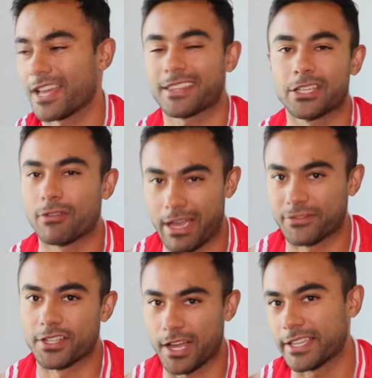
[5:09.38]
Not that you
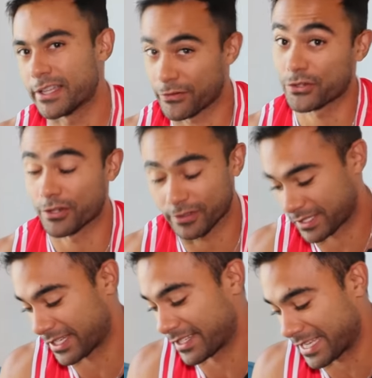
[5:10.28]
have to not eat for
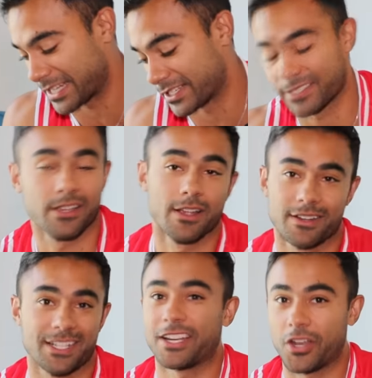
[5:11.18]
shirtless scenes, I just
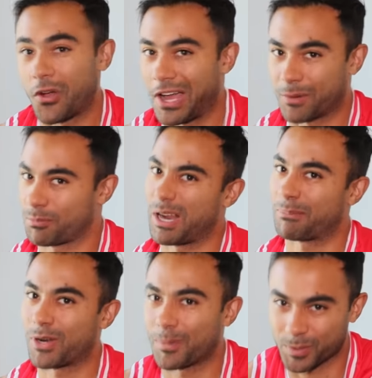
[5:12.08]
didn't know how to
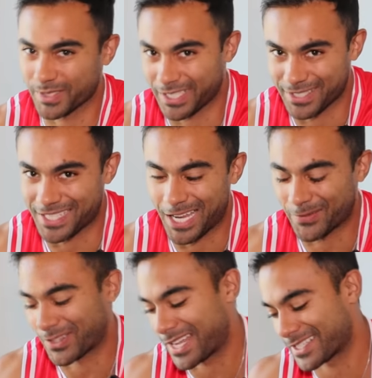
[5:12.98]
prep properly at the
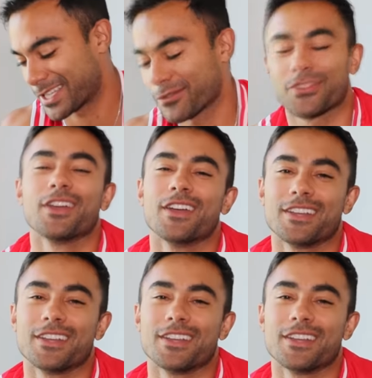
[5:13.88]
time for that stuff.